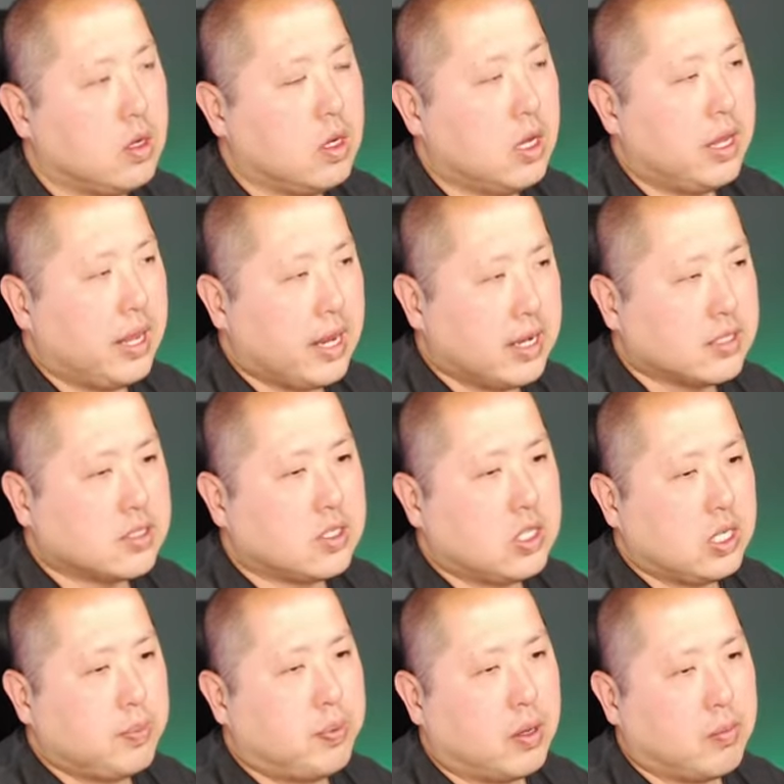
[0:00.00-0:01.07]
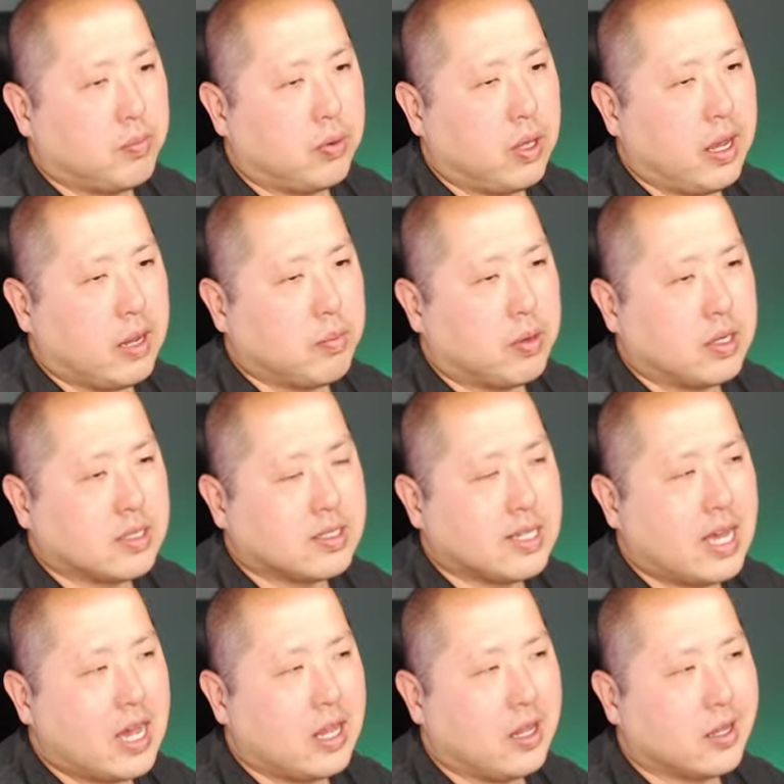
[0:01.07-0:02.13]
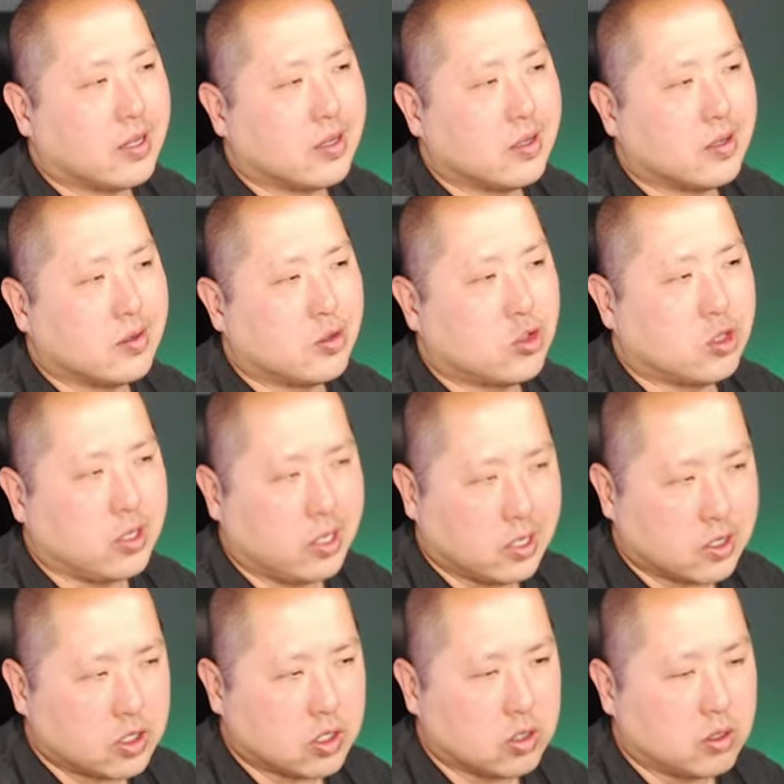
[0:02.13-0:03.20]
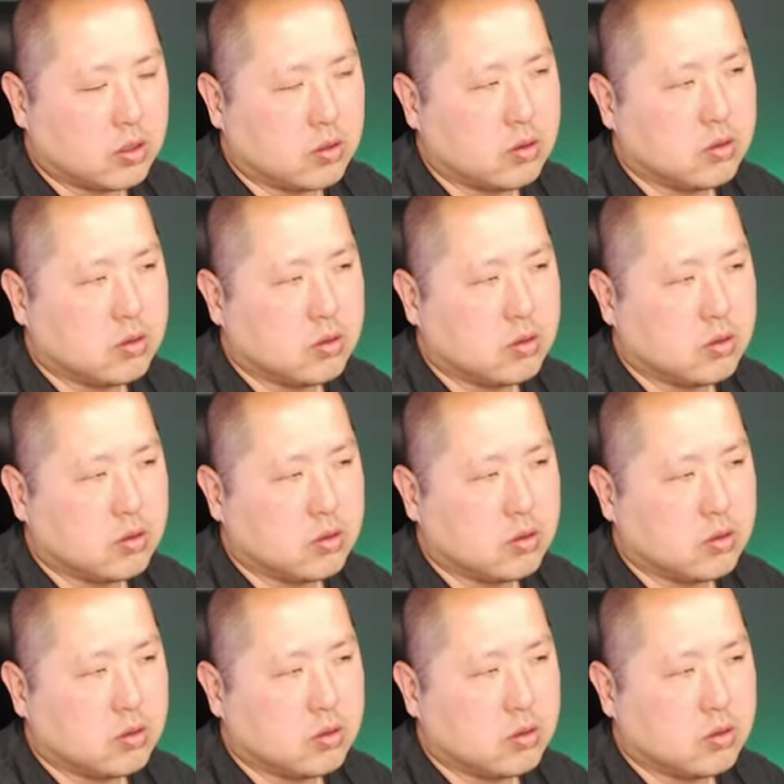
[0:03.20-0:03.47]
It is a deep end play, but it's not like the traditional.